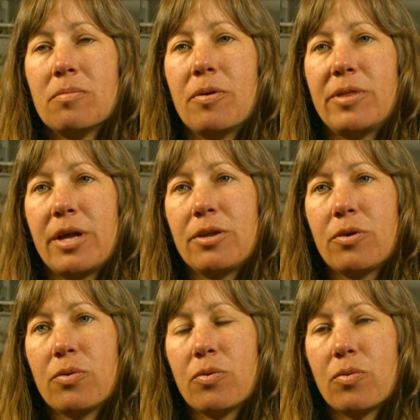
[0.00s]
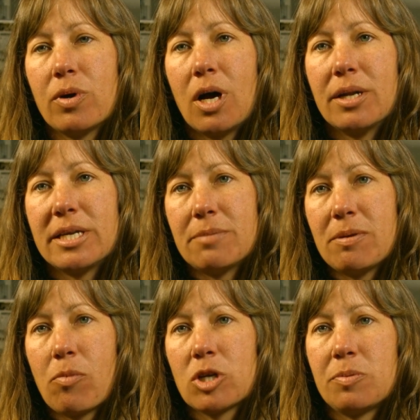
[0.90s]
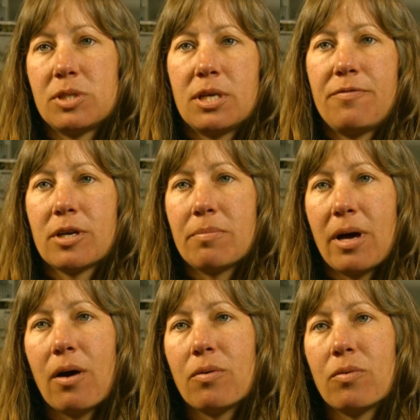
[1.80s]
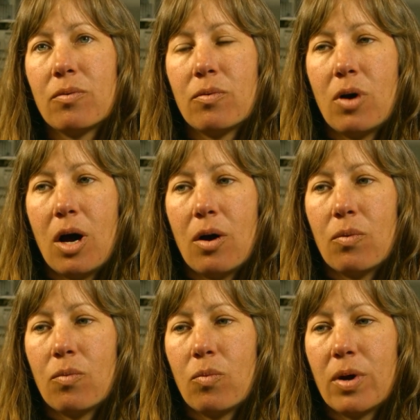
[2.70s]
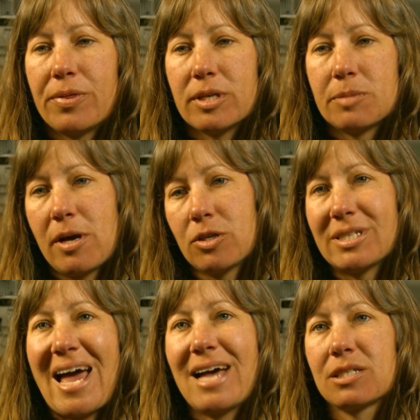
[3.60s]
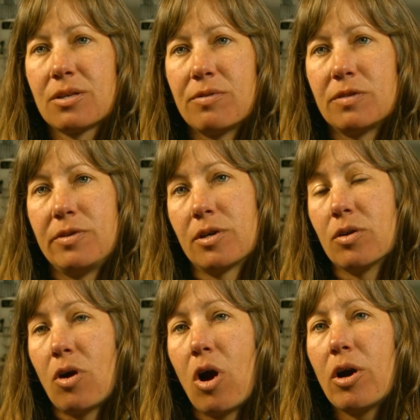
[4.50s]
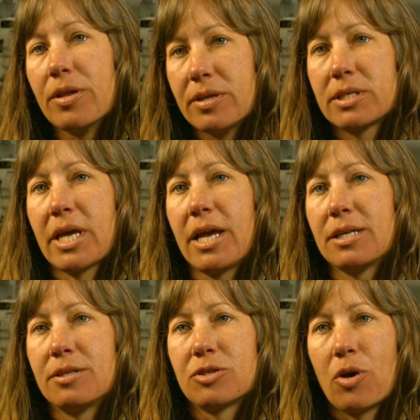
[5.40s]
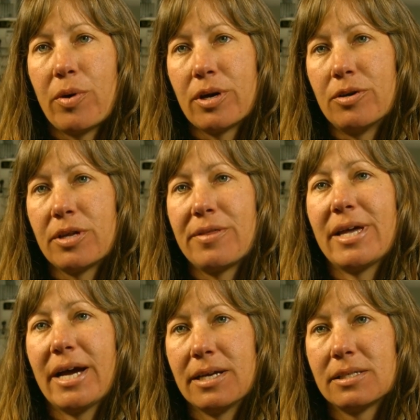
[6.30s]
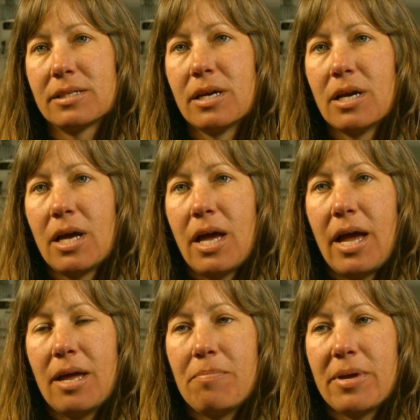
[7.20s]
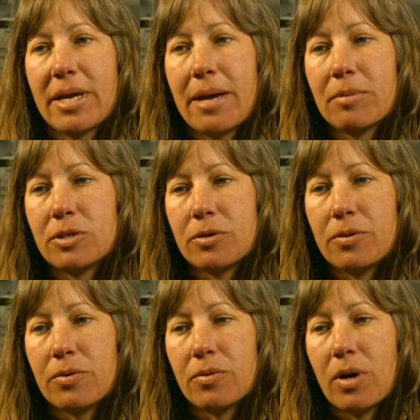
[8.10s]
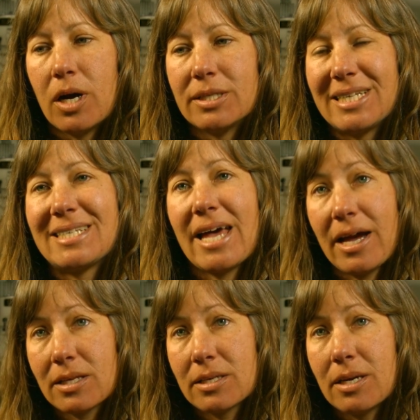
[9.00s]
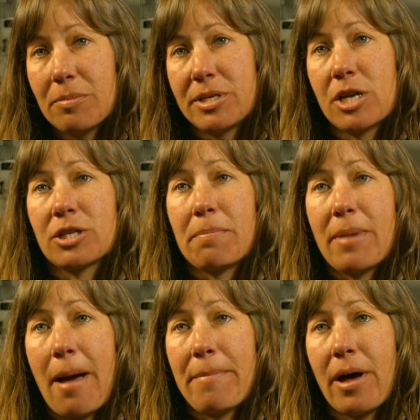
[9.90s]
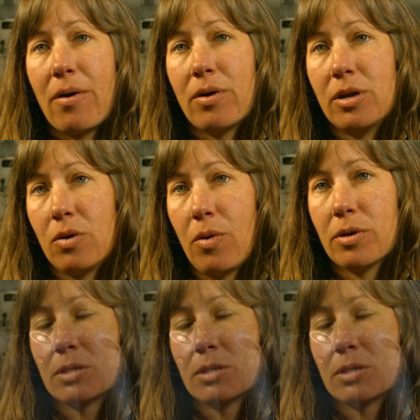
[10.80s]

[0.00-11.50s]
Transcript: But then you uh, need to be more specific about uh, what the special tasks of this vehicle are, and in this case it's going underneath the ice and being able to uh, detect and potentially map out an oil